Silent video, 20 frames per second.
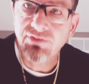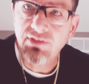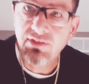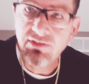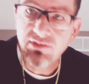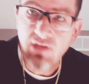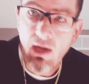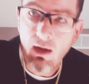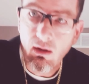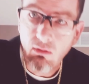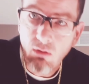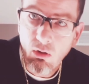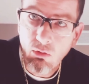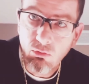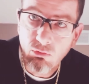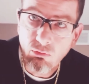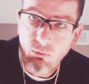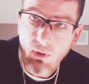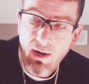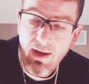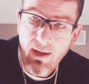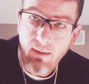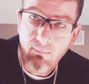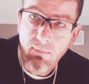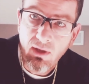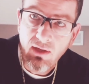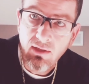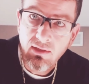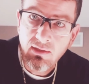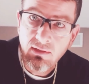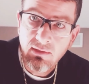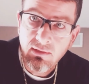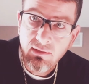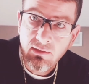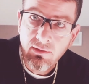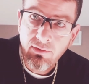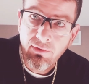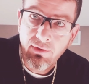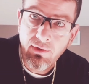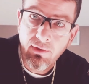I'll go grab
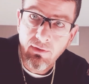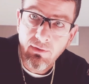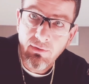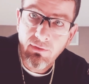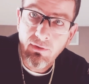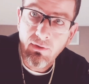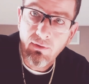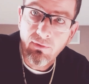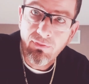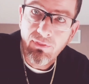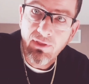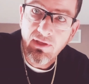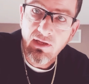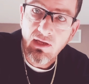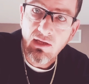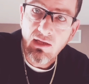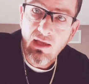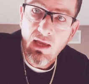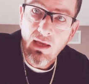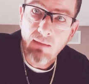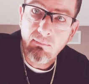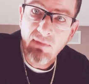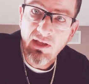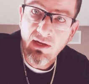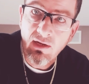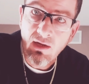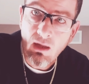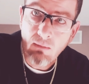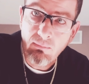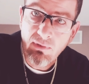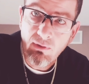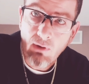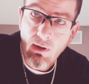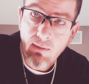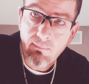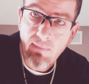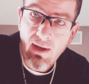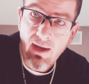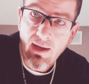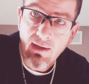the, the thing it came in and I'll be right
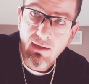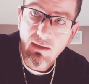back.